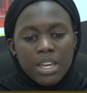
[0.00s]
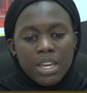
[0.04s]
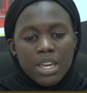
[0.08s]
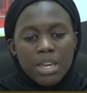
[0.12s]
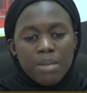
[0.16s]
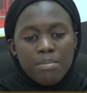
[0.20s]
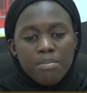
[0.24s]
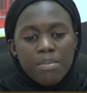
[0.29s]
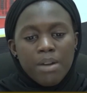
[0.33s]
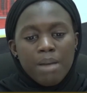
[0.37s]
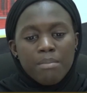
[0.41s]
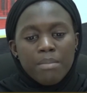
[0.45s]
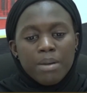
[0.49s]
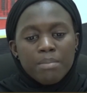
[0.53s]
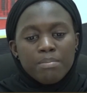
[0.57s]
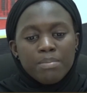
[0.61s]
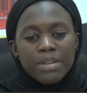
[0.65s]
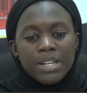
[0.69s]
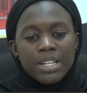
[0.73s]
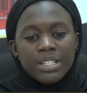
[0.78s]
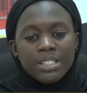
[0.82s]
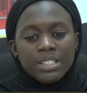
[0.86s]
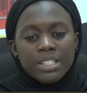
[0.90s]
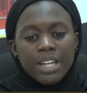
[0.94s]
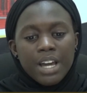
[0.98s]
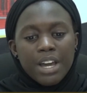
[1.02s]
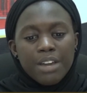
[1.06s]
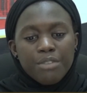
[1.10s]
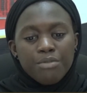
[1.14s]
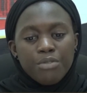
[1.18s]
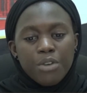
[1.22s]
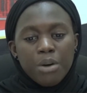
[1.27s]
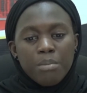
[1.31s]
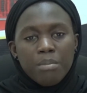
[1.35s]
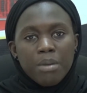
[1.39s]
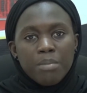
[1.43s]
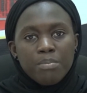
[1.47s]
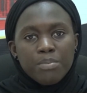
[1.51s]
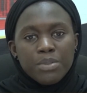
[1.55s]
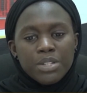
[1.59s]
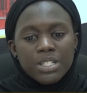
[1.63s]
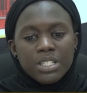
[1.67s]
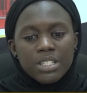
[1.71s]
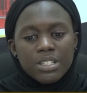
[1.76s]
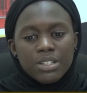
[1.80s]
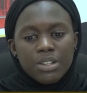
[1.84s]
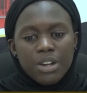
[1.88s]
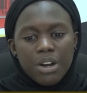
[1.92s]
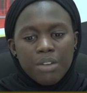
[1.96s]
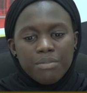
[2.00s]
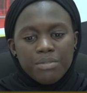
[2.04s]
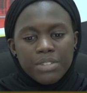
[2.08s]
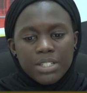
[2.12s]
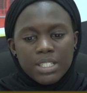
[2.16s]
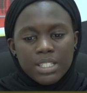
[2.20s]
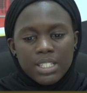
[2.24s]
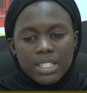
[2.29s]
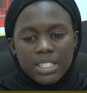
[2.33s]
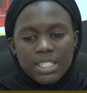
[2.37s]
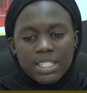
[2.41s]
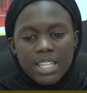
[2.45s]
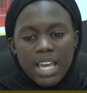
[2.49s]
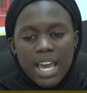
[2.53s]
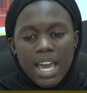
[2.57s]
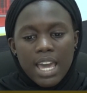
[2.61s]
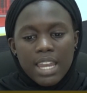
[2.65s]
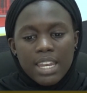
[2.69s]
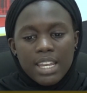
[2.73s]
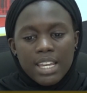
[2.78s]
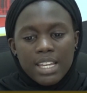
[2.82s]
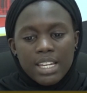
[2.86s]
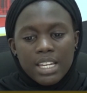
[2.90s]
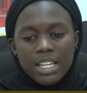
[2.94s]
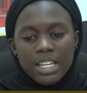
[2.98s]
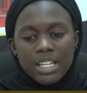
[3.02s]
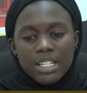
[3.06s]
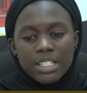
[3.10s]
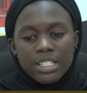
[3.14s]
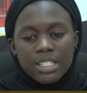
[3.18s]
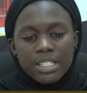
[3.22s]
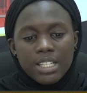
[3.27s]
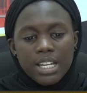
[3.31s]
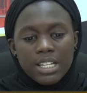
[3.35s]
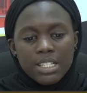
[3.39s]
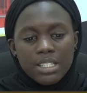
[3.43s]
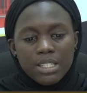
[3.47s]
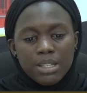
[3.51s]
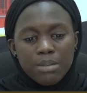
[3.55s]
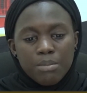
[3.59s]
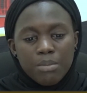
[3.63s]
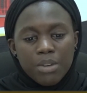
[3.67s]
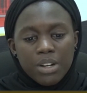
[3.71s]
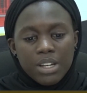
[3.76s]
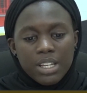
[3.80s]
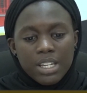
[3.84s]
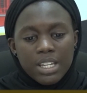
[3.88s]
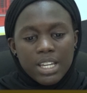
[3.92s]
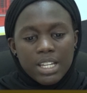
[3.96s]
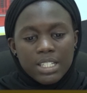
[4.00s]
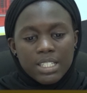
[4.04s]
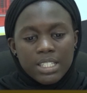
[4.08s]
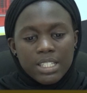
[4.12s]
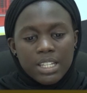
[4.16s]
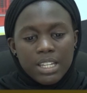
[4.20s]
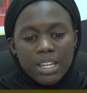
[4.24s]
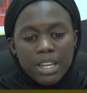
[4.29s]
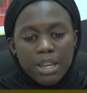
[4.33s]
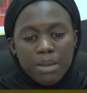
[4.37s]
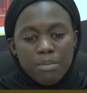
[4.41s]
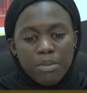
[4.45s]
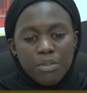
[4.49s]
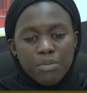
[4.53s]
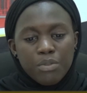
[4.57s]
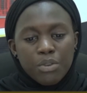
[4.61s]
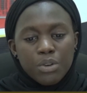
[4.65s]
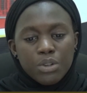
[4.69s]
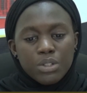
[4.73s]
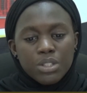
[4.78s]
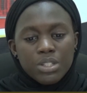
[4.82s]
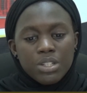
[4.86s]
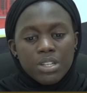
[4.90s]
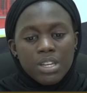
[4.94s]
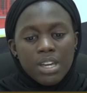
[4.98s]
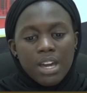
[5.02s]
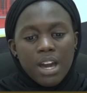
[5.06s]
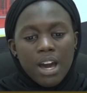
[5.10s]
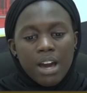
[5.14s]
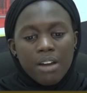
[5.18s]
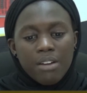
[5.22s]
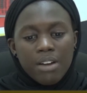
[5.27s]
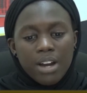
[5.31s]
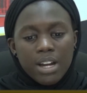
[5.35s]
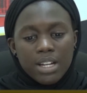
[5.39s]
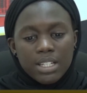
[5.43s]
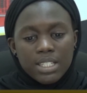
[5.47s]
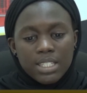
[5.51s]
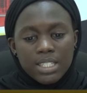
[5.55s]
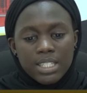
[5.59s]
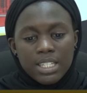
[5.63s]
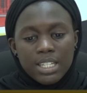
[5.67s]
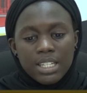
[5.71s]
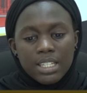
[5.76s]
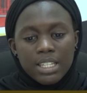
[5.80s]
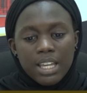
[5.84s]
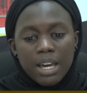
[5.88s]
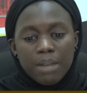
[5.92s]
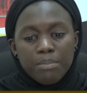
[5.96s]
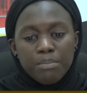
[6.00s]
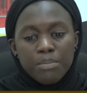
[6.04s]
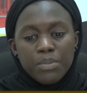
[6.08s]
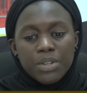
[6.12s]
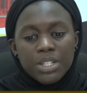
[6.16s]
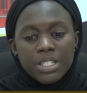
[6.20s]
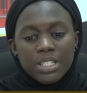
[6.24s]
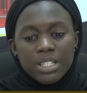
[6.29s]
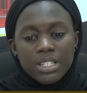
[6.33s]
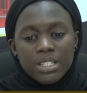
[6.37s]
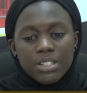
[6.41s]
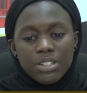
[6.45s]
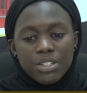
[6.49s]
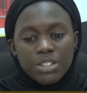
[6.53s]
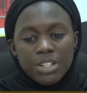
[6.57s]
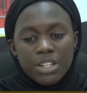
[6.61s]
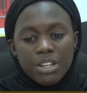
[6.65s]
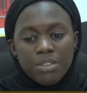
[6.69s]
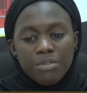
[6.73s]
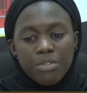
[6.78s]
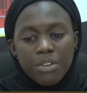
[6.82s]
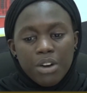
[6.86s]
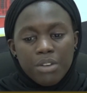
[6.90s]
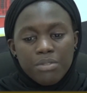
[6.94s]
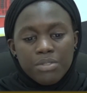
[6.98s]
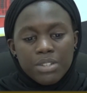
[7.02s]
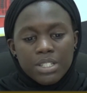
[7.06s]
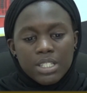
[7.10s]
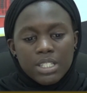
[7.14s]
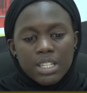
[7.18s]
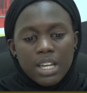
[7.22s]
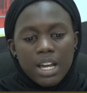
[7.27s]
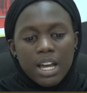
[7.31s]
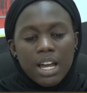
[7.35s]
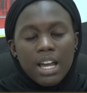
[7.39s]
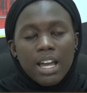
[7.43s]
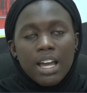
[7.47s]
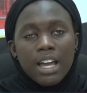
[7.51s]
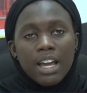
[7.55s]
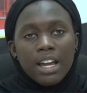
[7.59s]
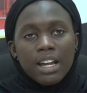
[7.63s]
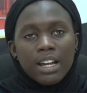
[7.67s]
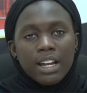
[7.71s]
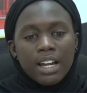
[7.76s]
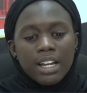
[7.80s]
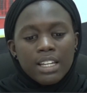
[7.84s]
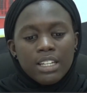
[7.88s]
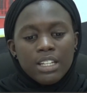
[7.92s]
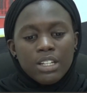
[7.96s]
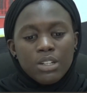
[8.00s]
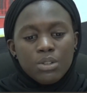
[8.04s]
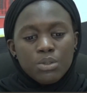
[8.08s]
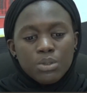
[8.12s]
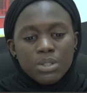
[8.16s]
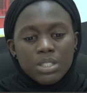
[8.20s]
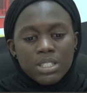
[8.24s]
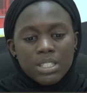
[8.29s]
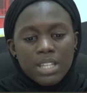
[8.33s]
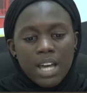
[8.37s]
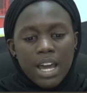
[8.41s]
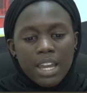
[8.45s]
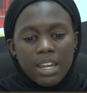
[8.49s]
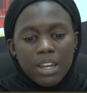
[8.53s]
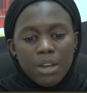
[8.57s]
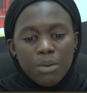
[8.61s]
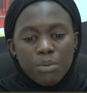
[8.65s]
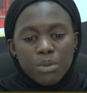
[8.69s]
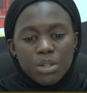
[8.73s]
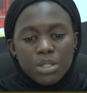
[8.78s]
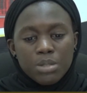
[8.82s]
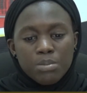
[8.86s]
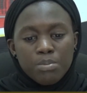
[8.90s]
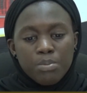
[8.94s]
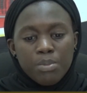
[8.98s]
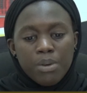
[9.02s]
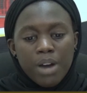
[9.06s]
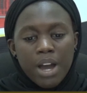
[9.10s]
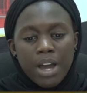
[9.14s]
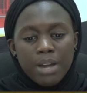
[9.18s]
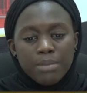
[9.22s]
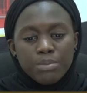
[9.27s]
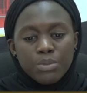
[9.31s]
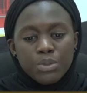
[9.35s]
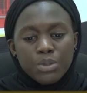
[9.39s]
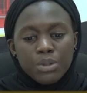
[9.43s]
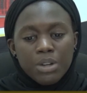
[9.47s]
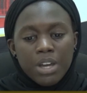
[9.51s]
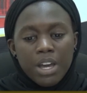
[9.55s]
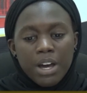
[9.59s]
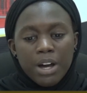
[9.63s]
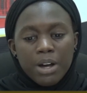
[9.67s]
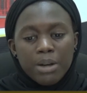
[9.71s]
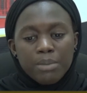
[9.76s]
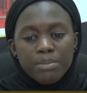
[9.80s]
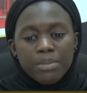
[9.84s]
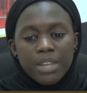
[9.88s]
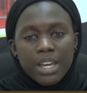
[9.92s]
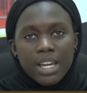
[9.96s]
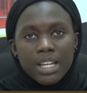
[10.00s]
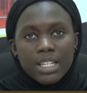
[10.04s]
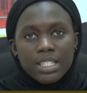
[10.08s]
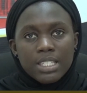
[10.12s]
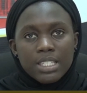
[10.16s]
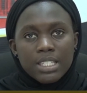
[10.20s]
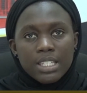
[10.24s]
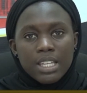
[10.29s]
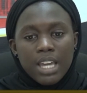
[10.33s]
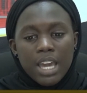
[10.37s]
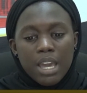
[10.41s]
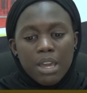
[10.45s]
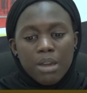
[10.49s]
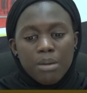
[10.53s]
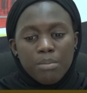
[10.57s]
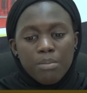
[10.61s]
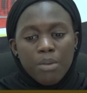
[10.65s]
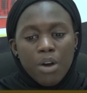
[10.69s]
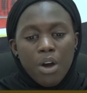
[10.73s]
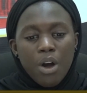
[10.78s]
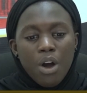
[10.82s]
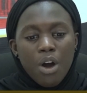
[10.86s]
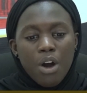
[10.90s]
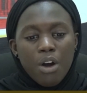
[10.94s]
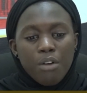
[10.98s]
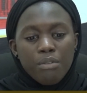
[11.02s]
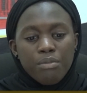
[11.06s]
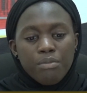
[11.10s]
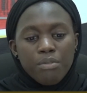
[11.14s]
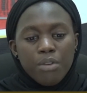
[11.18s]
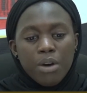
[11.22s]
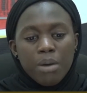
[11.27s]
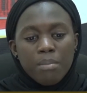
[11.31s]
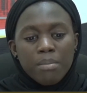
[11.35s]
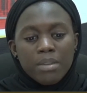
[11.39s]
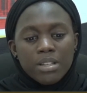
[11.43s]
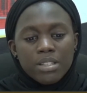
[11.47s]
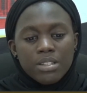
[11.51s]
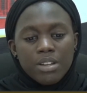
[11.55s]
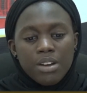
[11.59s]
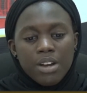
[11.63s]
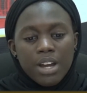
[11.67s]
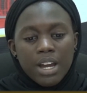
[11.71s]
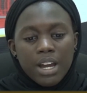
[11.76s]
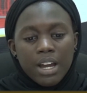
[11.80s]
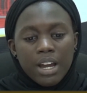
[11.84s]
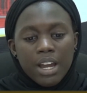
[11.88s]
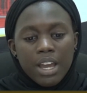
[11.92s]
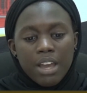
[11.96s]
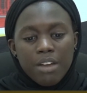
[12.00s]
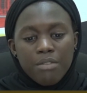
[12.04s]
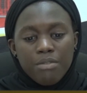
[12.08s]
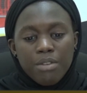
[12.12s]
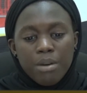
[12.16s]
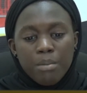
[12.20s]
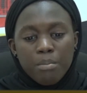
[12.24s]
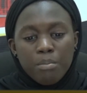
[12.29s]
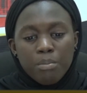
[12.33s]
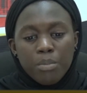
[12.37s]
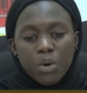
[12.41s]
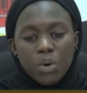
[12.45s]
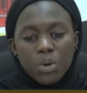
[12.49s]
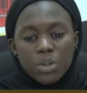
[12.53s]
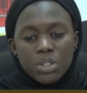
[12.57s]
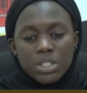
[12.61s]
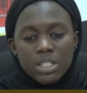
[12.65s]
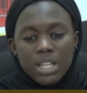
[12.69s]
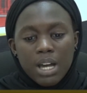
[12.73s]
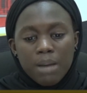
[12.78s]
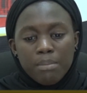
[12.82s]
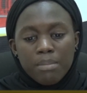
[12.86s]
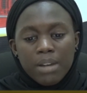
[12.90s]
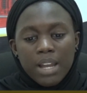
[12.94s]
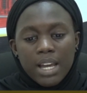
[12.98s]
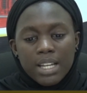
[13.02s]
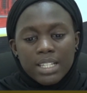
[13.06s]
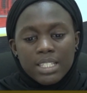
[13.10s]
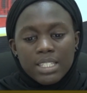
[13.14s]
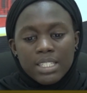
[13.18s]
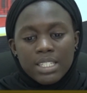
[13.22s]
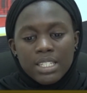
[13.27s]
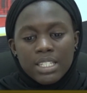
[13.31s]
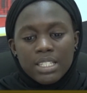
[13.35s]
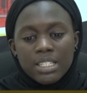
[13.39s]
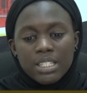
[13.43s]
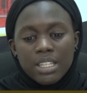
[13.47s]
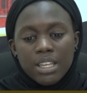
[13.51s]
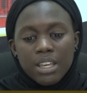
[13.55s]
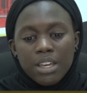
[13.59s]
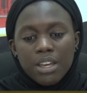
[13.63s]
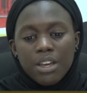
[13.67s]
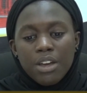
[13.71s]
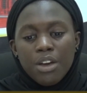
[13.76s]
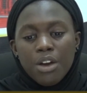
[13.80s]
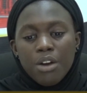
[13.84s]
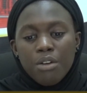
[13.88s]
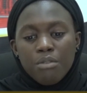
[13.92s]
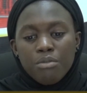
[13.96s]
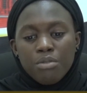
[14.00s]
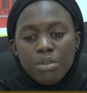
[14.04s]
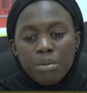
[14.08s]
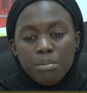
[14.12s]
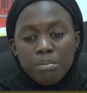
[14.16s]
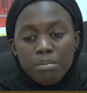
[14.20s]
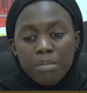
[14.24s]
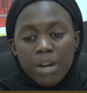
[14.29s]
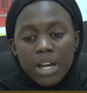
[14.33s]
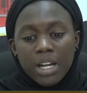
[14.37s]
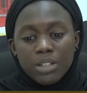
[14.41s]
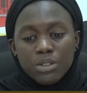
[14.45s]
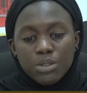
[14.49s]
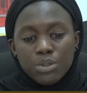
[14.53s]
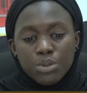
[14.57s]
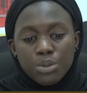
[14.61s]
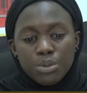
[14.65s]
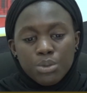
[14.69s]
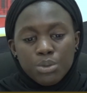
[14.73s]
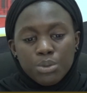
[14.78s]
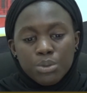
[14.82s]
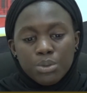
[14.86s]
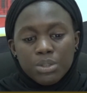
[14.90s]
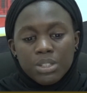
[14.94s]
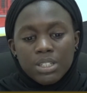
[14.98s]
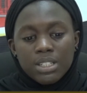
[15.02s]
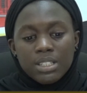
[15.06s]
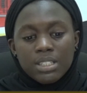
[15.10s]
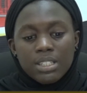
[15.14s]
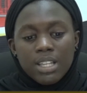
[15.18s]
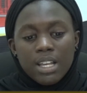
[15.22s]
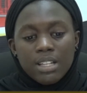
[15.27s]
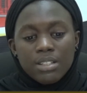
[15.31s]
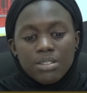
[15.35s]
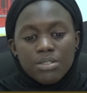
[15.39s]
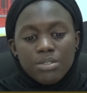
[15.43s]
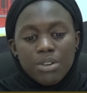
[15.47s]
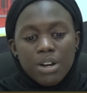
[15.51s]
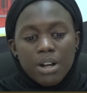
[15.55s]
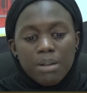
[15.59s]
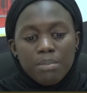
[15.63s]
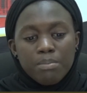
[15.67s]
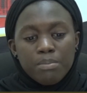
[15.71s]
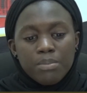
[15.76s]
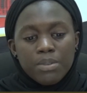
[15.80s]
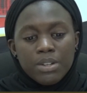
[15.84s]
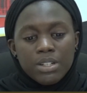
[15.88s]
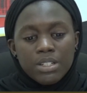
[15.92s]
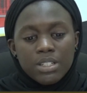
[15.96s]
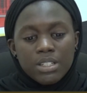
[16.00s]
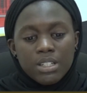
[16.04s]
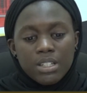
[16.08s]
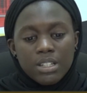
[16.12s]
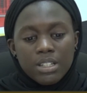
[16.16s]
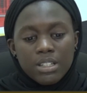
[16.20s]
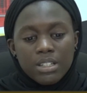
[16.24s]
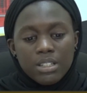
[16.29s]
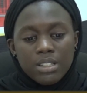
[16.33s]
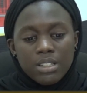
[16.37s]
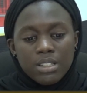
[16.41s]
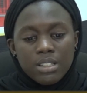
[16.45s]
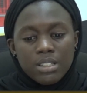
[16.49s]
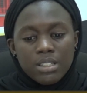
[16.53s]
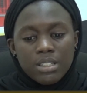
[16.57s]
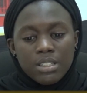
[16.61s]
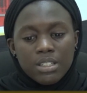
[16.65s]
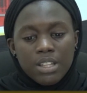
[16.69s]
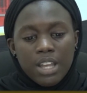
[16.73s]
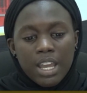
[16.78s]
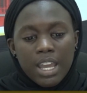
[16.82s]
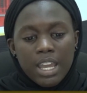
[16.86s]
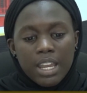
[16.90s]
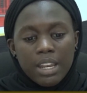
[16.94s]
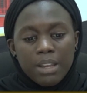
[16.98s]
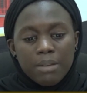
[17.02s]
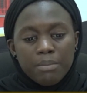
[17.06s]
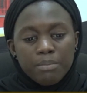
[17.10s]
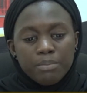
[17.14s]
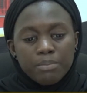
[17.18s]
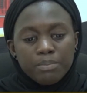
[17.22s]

Ibrahim Binjai, former prison officer, said in his testimony yesterday before TRRC that prison's chief officer Khalilu Sane was bribed to help the escape of former Teranga FM boss Ablai Cisse from Maritu, the central prison state.